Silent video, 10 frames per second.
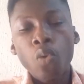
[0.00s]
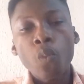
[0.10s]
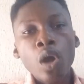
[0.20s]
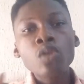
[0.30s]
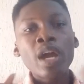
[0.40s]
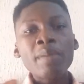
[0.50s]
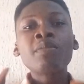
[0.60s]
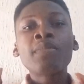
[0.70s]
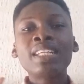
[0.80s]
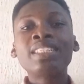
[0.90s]
What do I
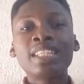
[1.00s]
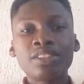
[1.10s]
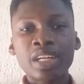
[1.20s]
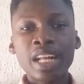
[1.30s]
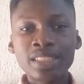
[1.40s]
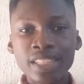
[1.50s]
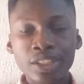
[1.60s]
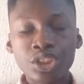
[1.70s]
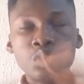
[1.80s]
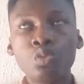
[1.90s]
mean by decentralized
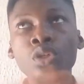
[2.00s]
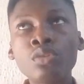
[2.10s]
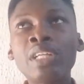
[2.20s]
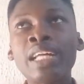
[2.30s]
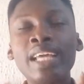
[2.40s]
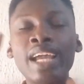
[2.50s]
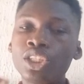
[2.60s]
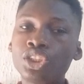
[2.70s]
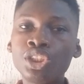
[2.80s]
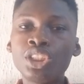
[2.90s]
exchange? We all know that the
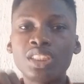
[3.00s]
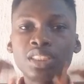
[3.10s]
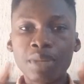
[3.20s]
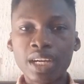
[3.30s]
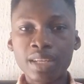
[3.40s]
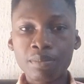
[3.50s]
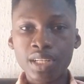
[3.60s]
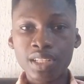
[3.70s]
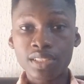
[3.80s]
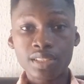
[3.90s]
exchange is the
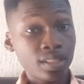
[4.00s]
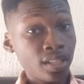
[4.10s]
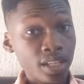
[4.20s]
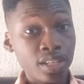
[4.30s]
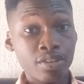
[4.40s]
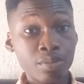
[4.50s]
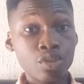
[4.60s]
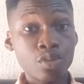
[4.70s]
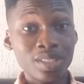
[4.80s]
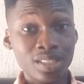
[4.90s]
marketplace in the crypto
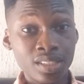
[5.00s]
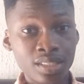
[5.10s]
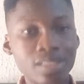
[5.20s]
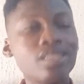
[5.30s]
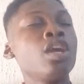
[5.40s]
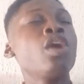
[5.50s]
space, isn't it?